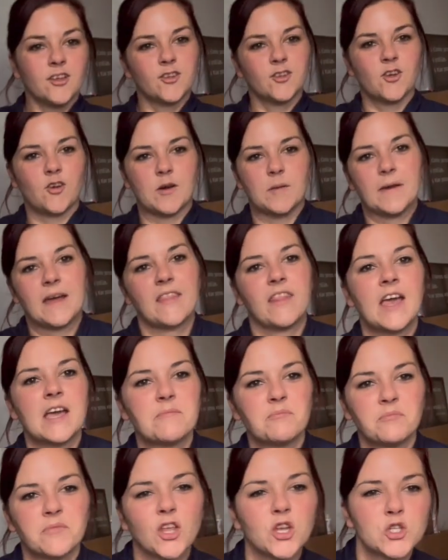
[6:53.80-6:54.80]
Sorry about
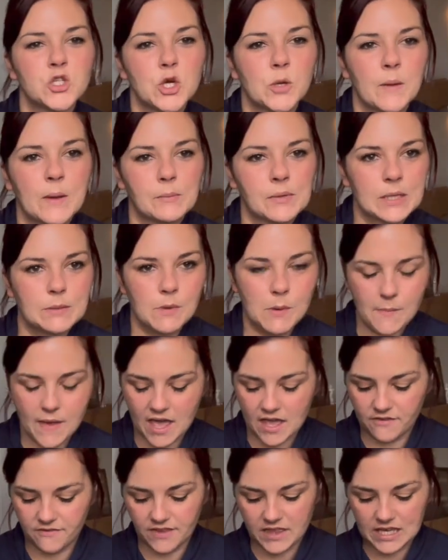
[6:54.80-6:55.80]
that. Talk about being
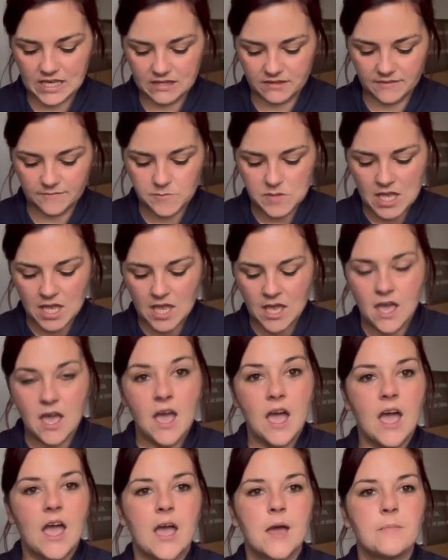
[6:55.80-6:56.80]
prepared for this.
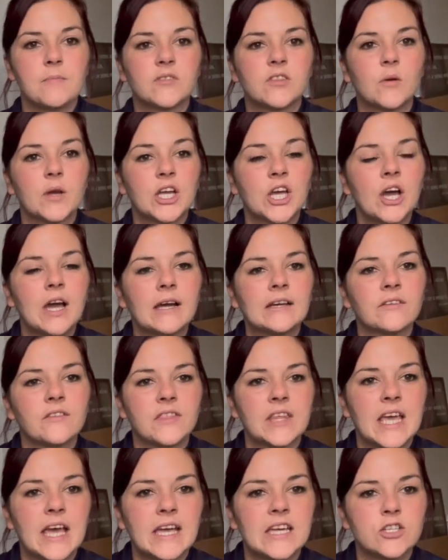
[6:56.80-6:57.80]
So I cut out
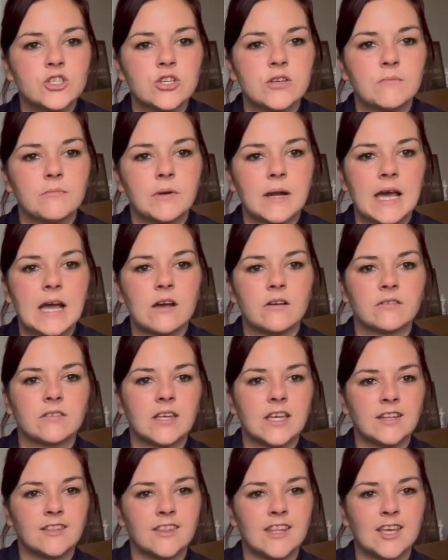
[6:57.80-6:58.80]
the Adrian Blouse
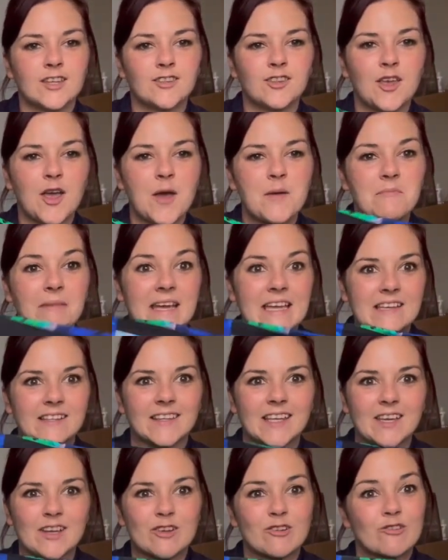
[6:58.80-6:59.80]
in this amazing